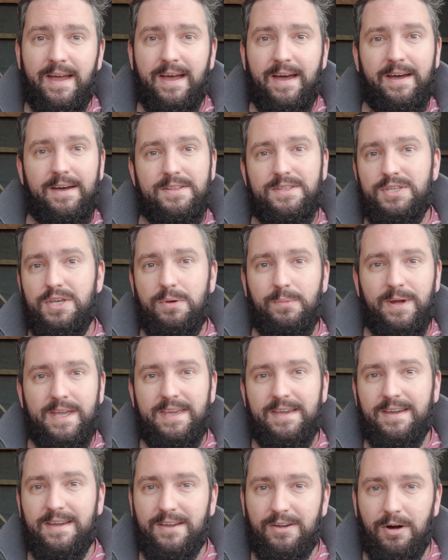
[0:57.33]
a
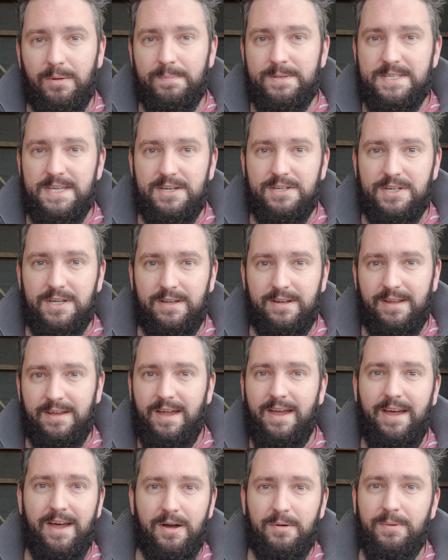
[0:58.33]
two-week competition
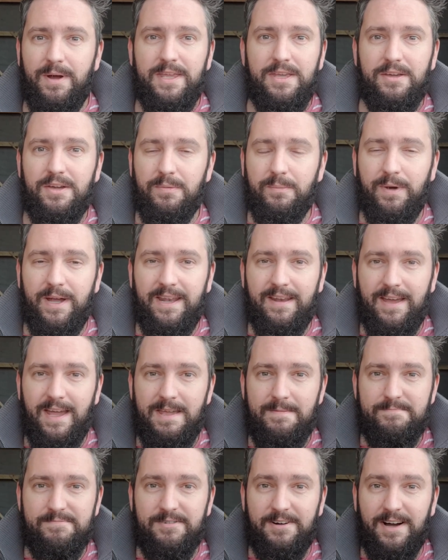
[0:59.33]
where you can win
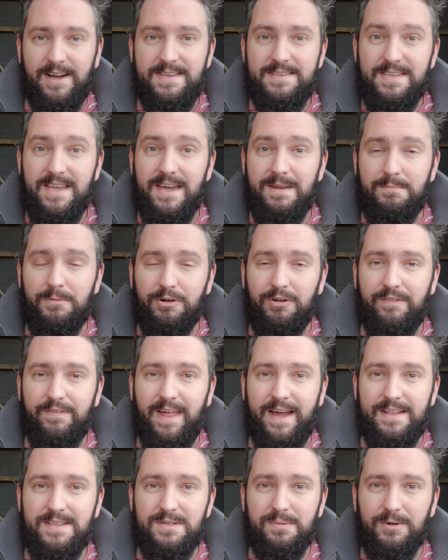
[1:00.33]
a prize, and more of
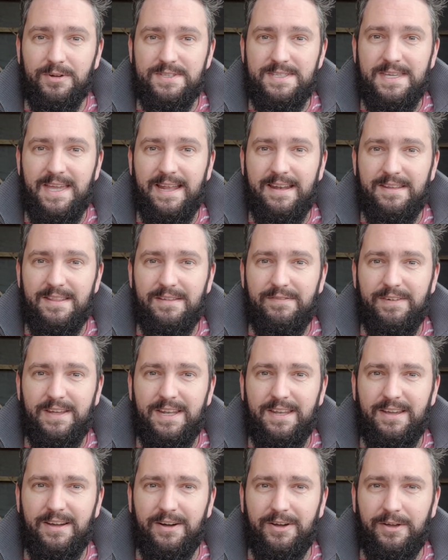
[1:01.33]
that towards the end of the
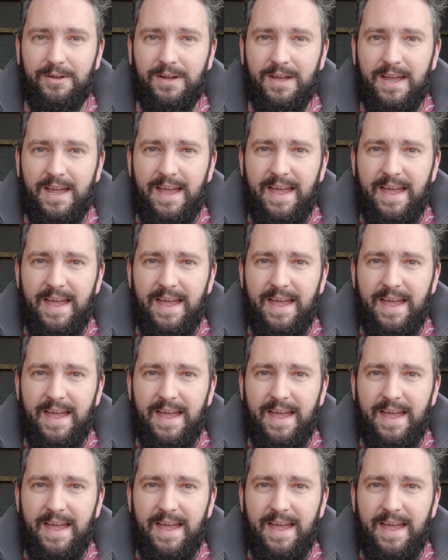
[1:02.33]
video.